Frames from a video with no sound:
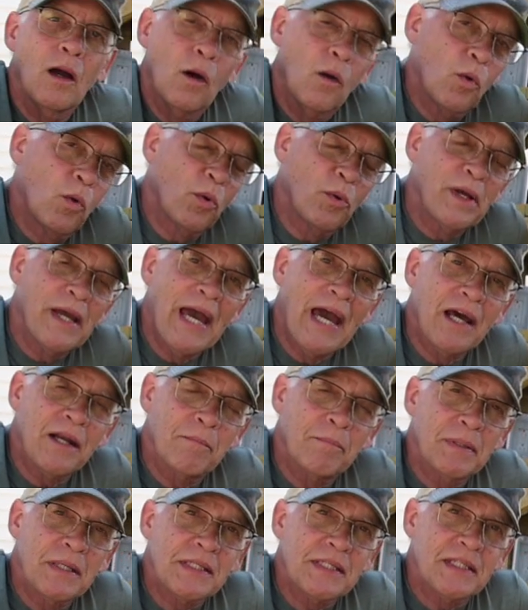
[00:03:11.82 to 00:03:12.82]
Well, we had a
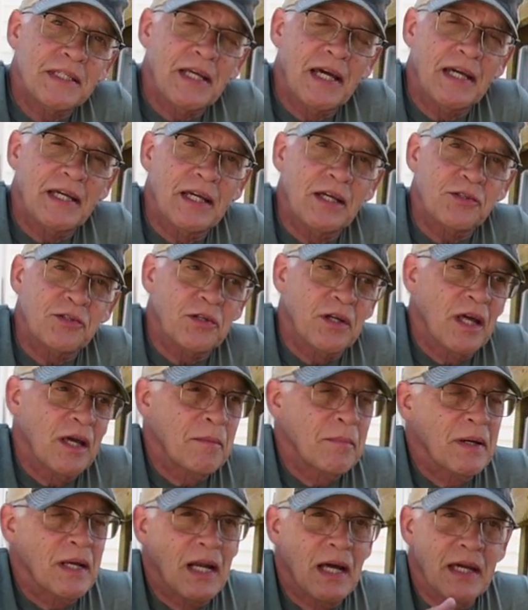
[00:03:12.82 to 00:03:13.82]
busy day yesterday,
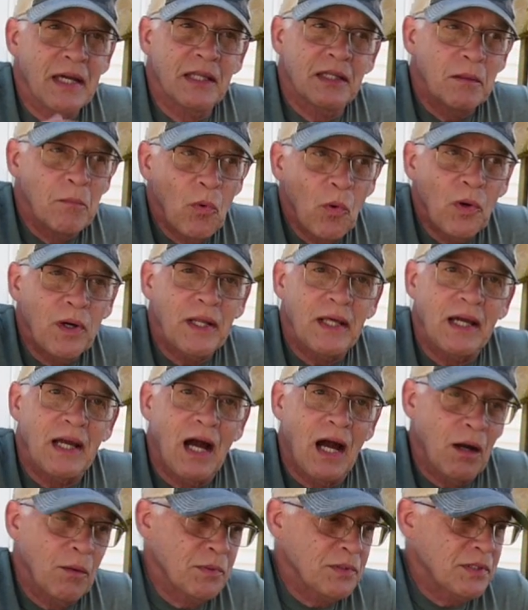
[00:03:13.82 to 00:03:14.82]
but in the morning
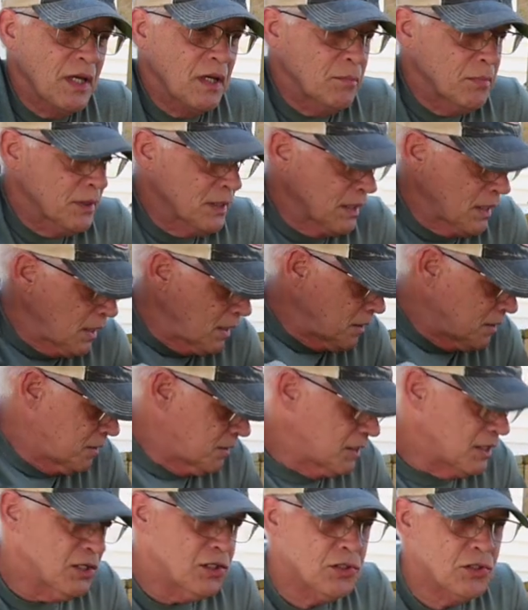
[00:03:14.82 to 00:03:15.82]
I was able to get
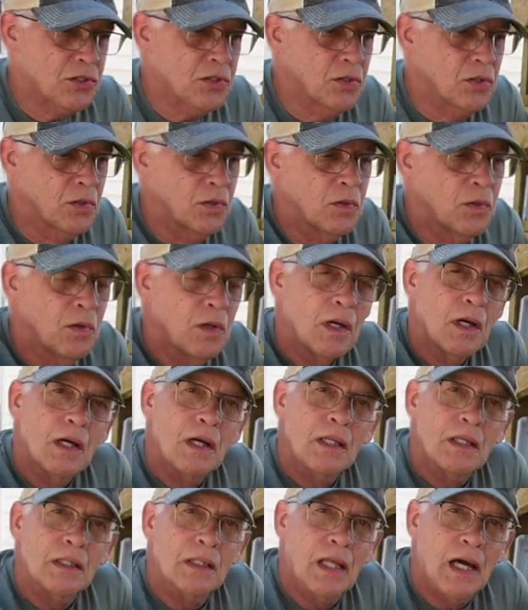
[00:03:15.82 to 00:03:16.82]
these 2
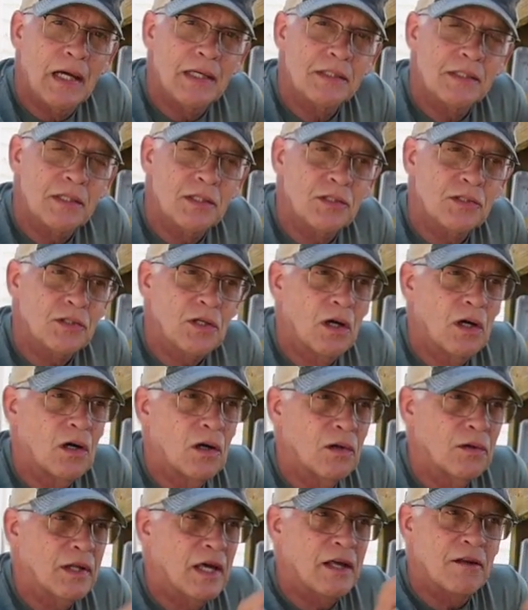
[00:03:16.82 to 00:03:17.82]
lights
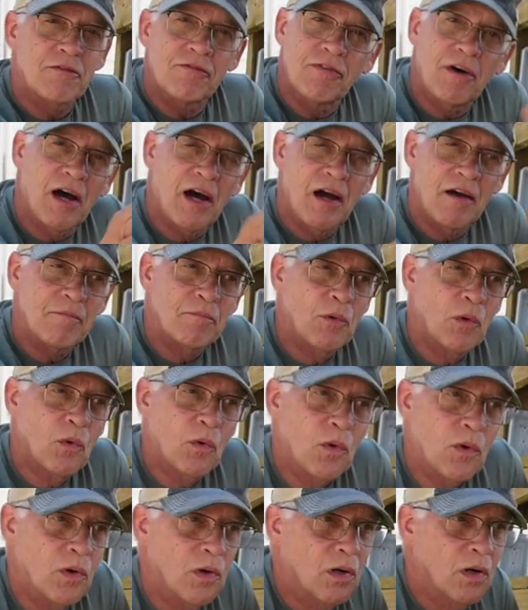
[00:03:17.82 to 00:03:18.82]
installed and 5
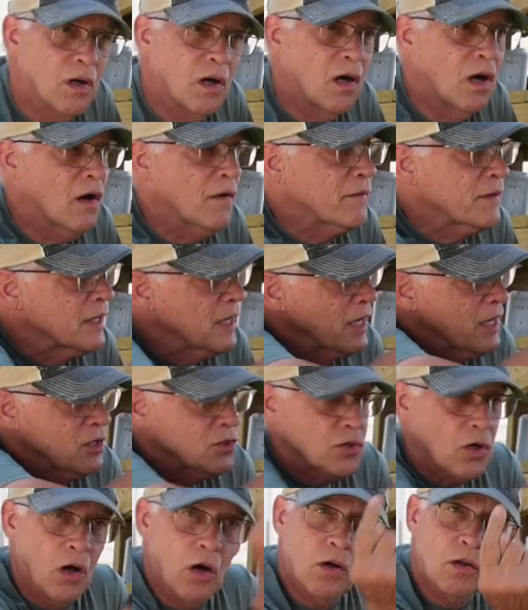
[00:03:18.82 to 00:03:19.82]
more on the edge
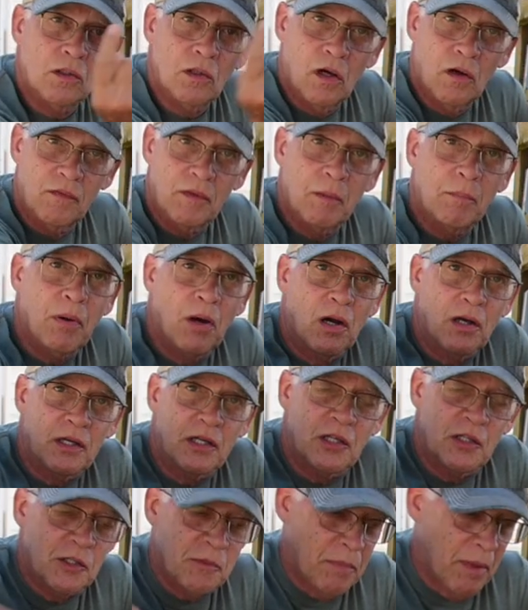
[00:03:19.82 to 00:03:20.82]
all along the
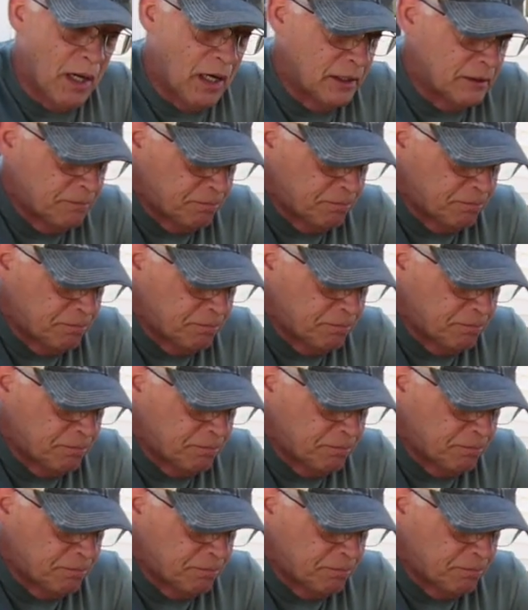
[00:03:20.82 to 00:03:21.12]
parking spot.